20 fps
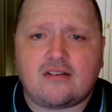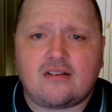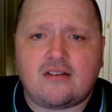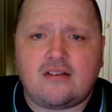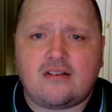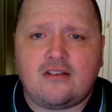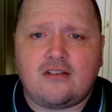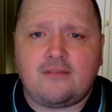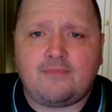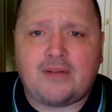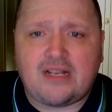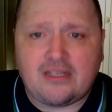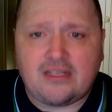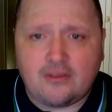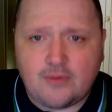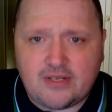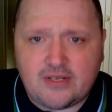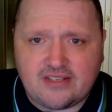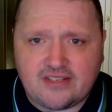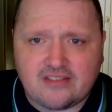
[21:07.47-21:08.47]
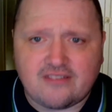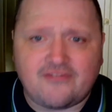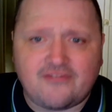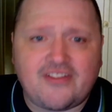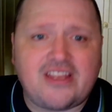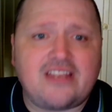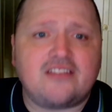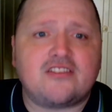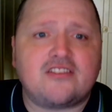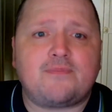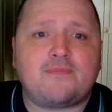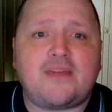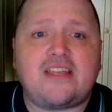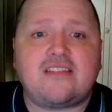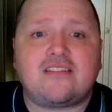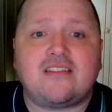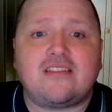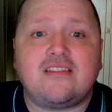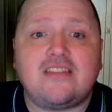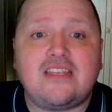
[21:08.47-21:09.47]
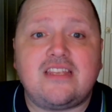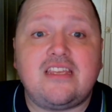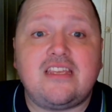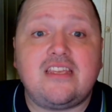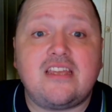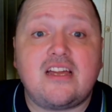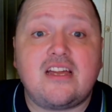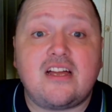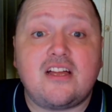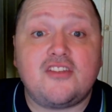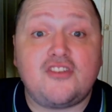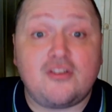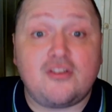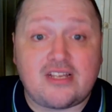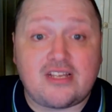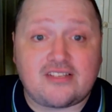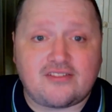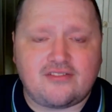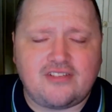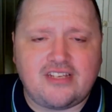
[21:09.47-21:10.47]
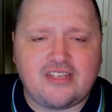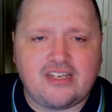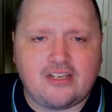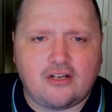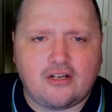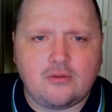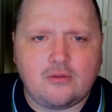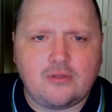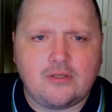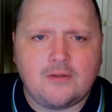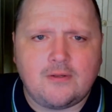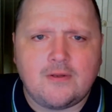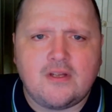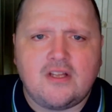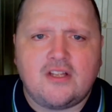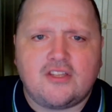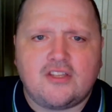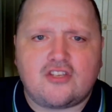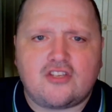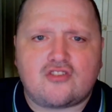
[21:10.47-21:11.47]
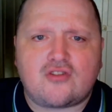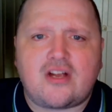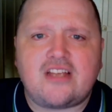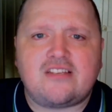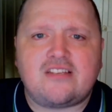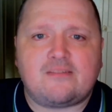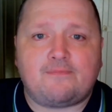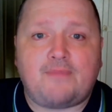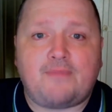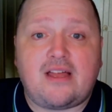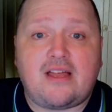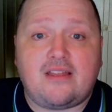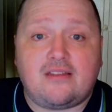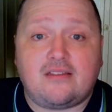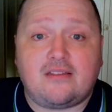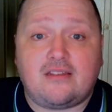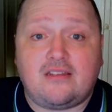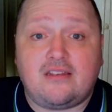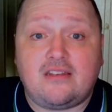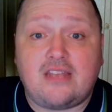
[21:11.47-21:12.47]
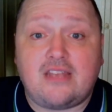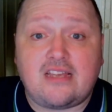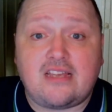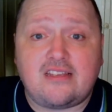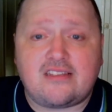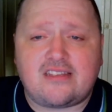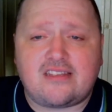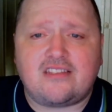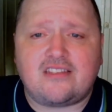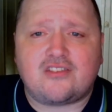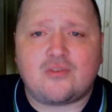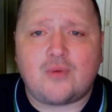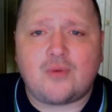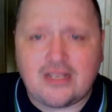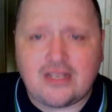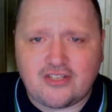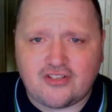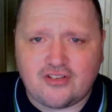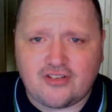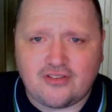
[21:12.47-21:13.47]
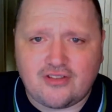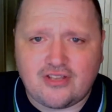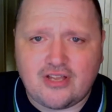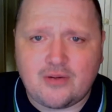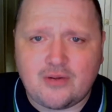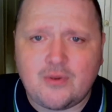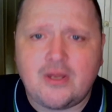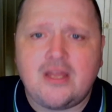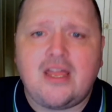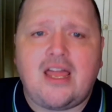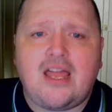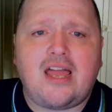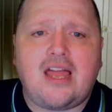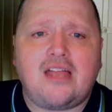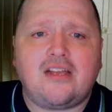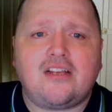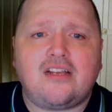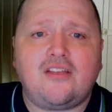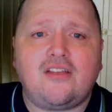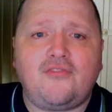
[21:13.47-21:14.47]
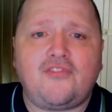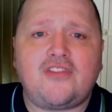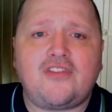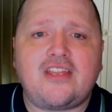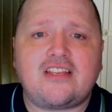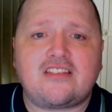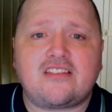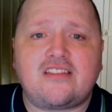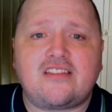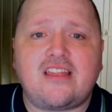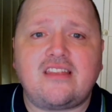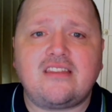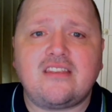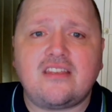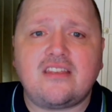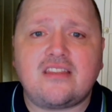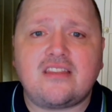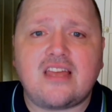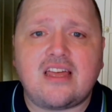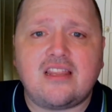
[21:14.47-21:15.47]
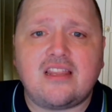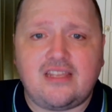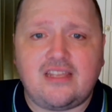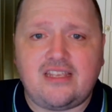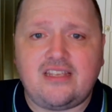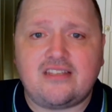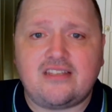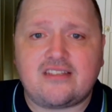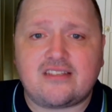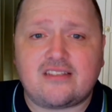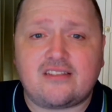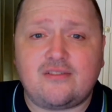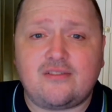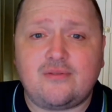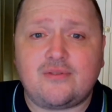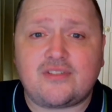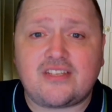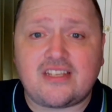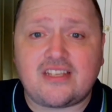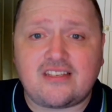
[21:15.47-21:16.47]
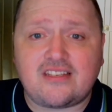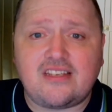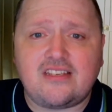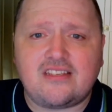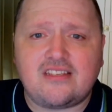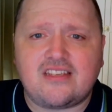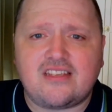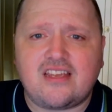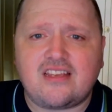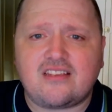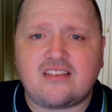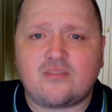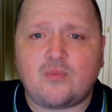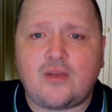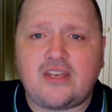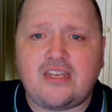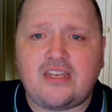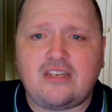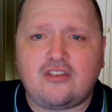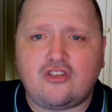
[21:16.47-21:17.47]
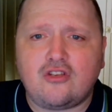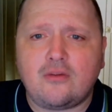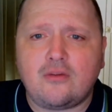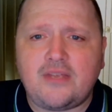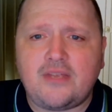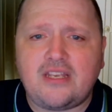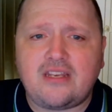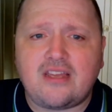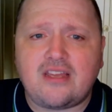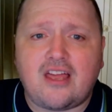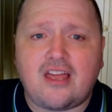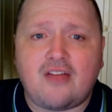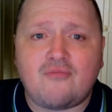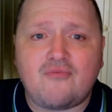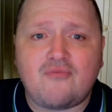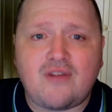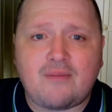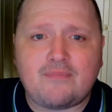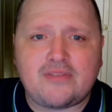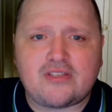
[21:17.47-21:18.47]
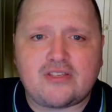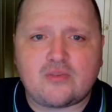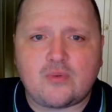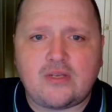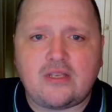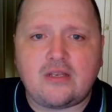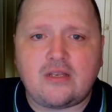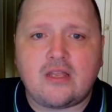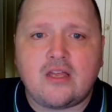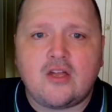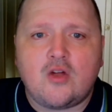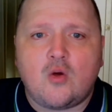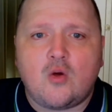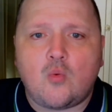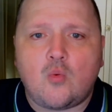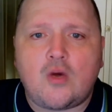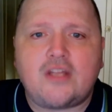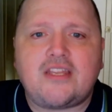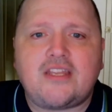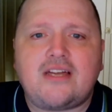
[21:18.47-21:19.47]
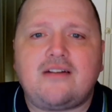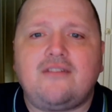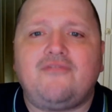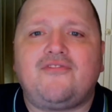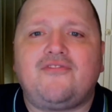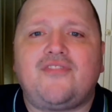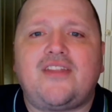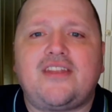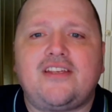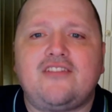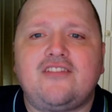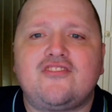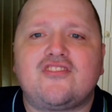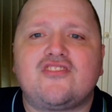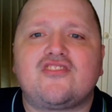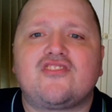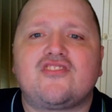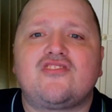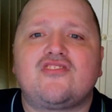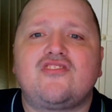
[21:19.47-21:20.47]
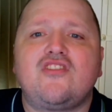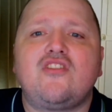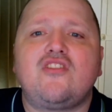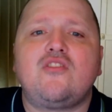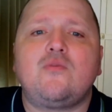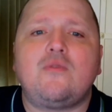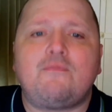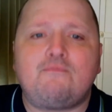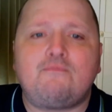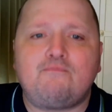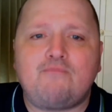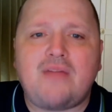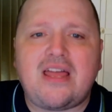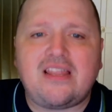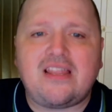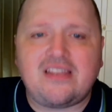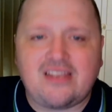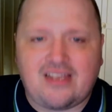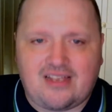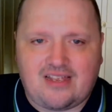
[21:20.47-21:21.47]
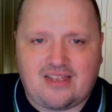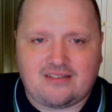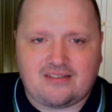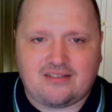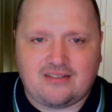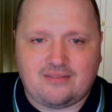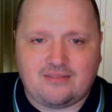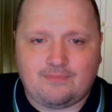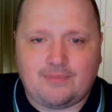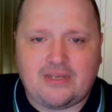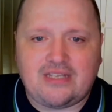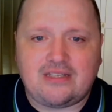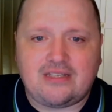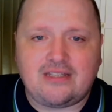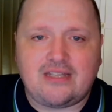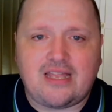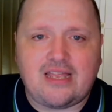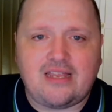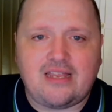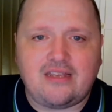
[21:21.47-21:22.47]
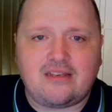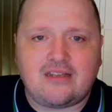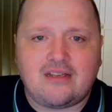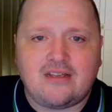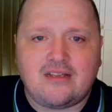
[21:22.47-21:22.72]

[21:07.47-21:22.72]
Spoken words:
In the Newcastle in goal. The try sparked Knights into action though, and Clifford extended their lead to 16-6 when he dummied and ran between Waddell and Flanagan to score with barely a hand being laid